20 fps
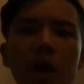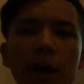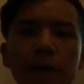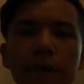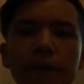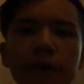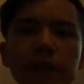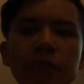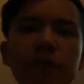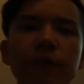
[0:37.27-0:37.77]

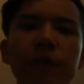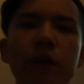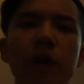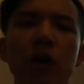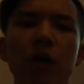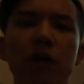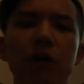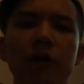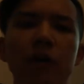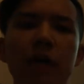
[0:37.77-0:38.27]
First of
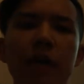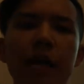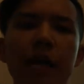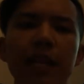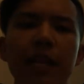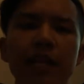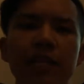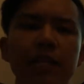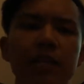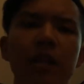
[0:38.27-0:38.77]
all,
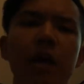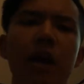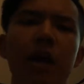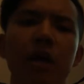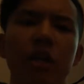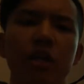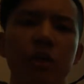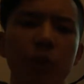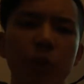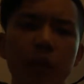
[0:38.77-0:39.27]
let's start
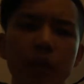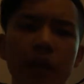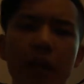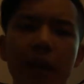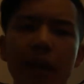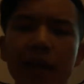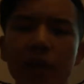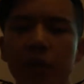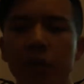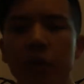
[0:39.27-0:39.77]
with
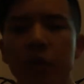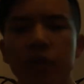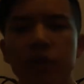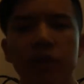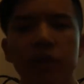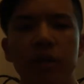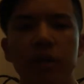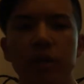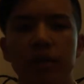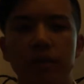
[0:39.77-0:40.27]
introduction.